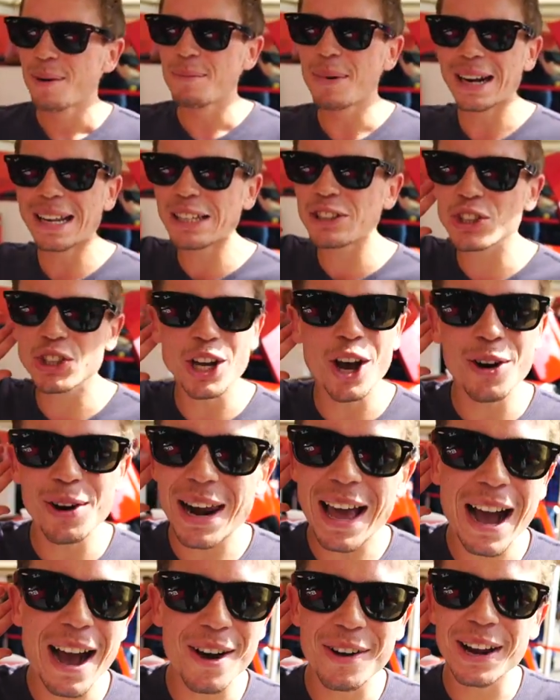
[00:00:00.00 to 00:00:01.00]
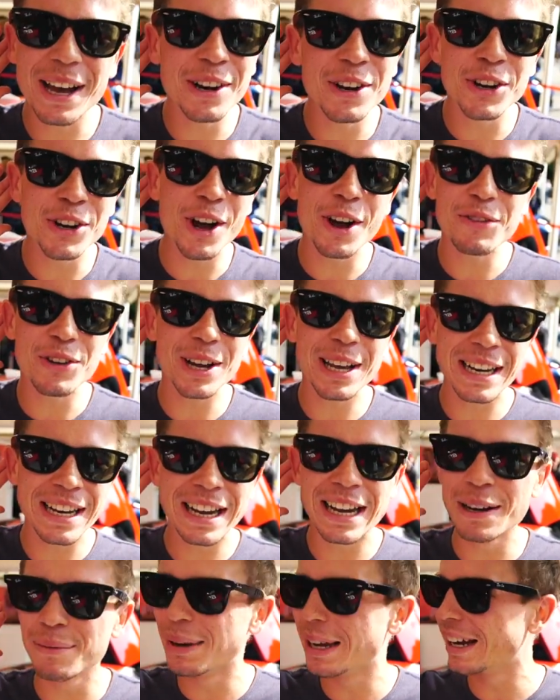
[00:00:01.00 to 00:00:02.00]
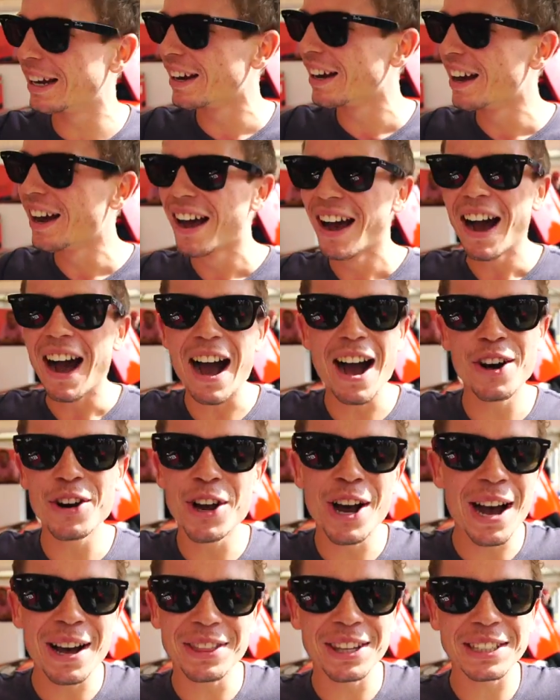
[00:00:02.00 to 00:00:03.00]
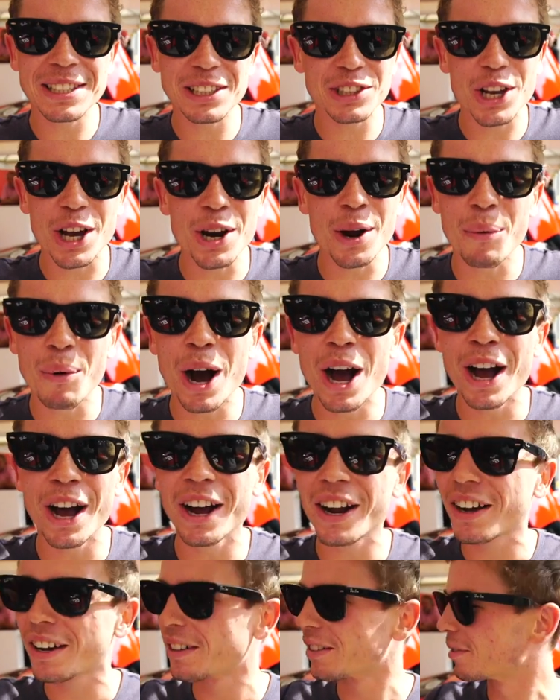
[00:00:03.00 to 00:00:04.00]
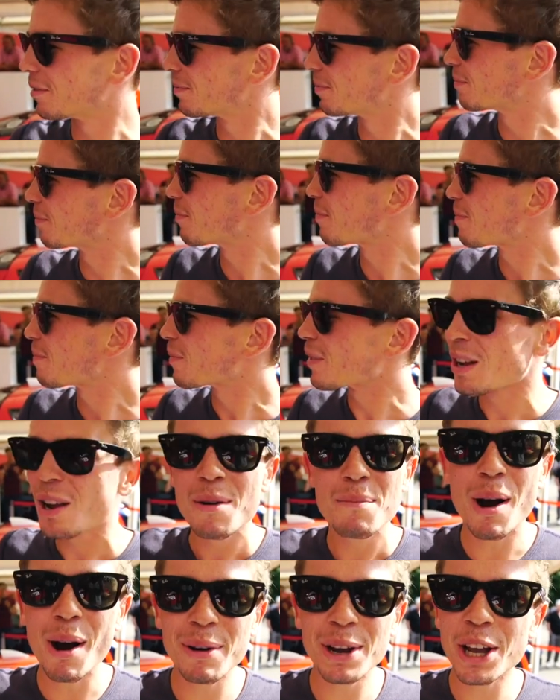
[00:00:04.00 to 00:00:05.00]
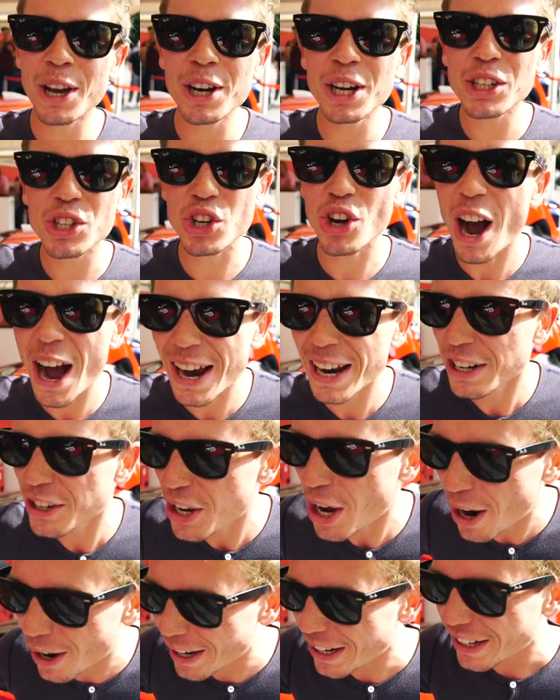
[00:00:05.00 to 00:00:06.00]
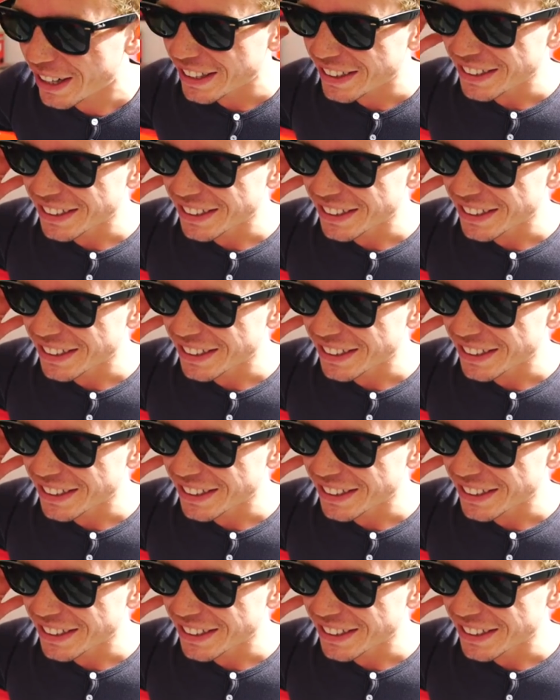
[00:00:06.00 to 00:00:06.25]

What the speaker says: but it's so loud, I don't know if you can hear me. I don't know how this is gonna work. But we're gonna try and do it.